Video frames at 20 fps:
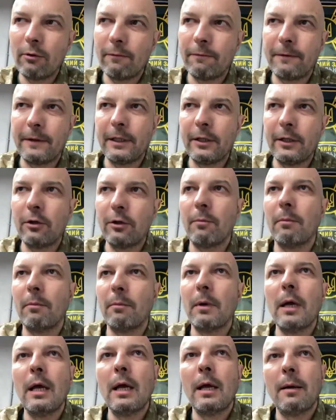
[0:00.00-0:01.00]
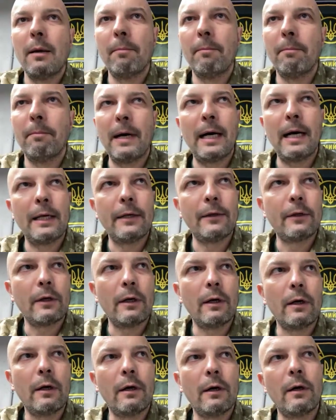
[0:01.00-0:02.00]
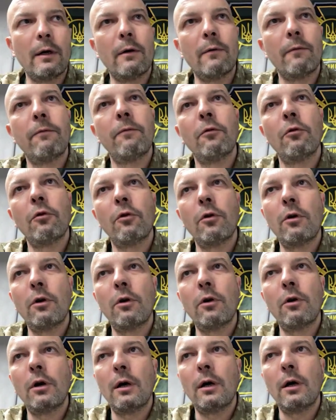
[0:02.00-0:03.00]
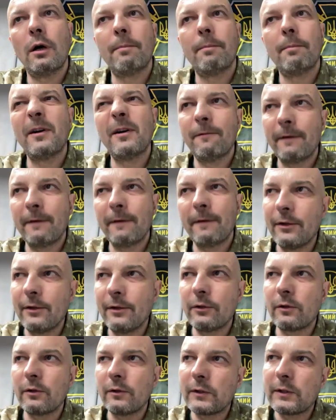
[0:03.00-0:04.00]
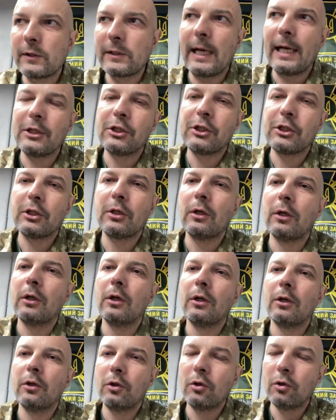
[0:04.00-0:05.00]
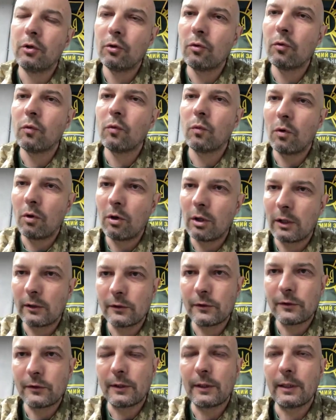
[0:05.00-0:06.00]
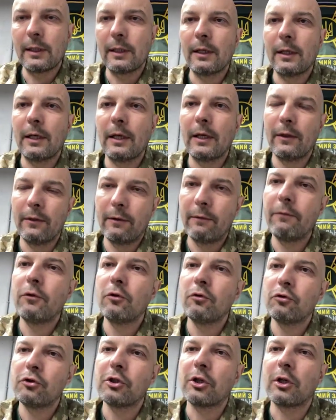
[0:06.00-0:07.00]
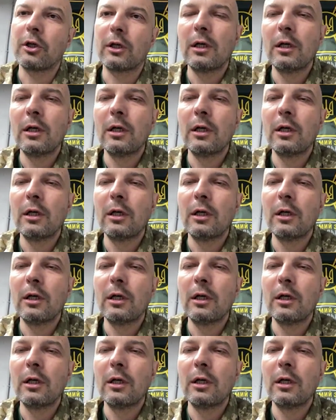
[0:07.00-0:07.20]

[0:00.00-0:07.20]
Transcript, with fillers: freedom, but uh, for preventing such uh, new wars uh, in the future.